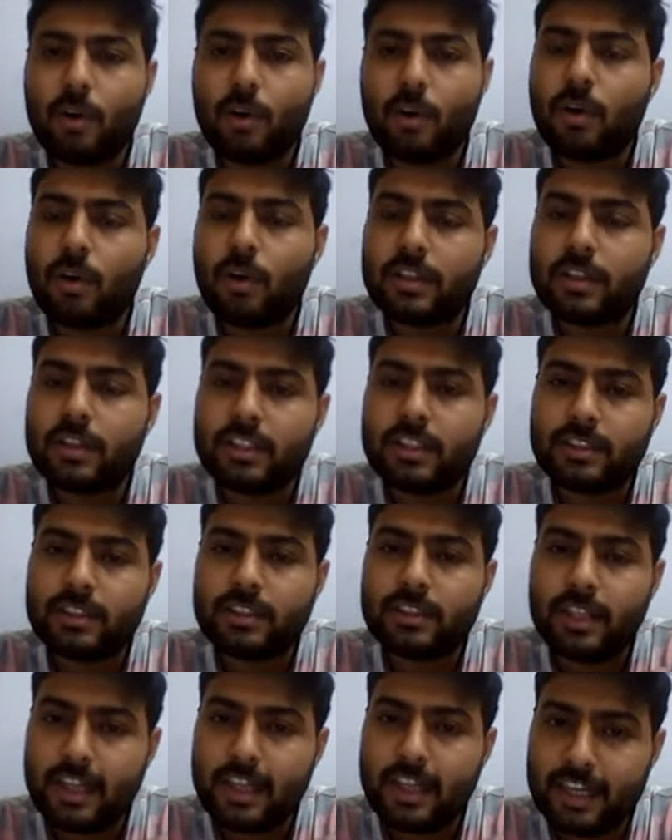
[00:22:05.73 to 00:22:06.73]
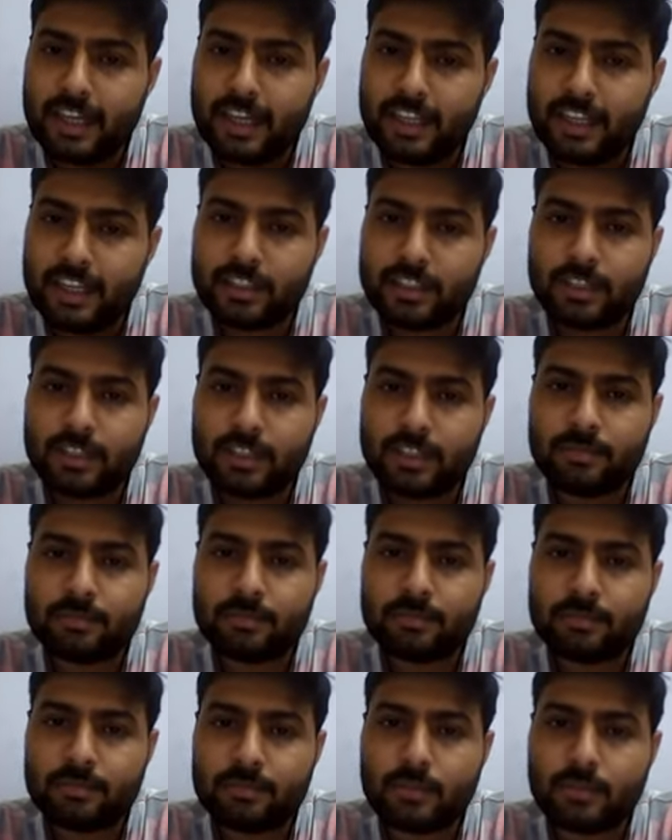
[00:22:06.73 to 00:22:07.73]
all this relation,
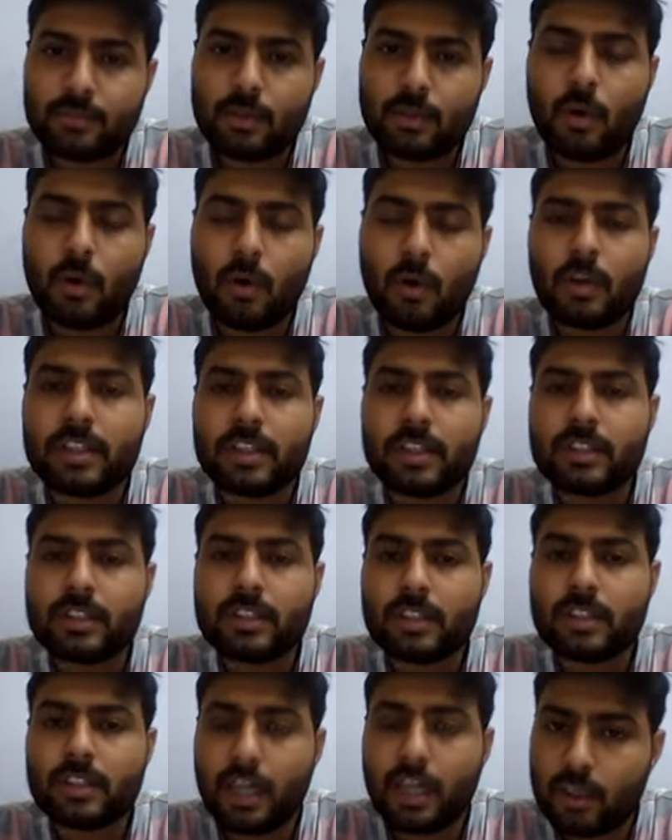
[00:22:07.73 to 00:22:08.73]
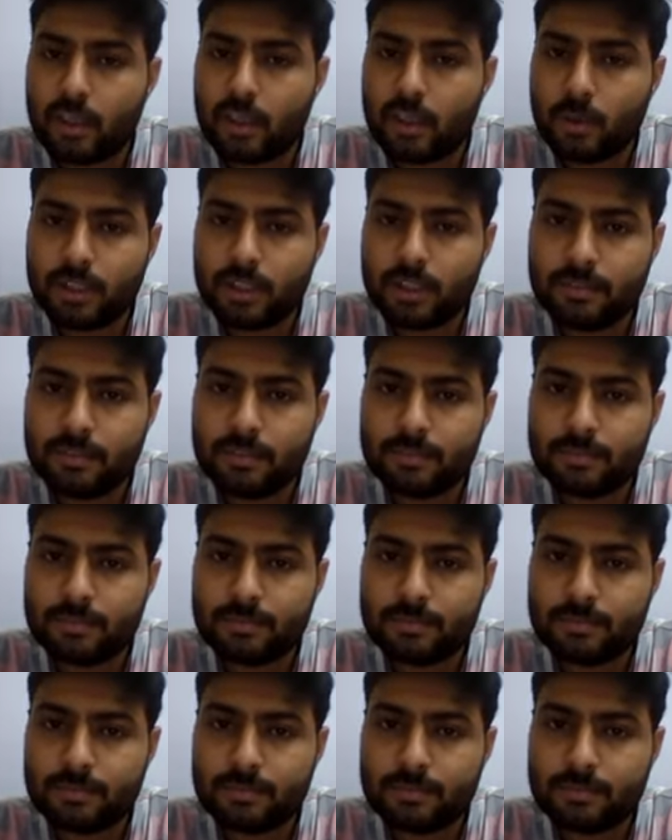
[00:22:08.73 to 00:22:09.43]
all this conclusion.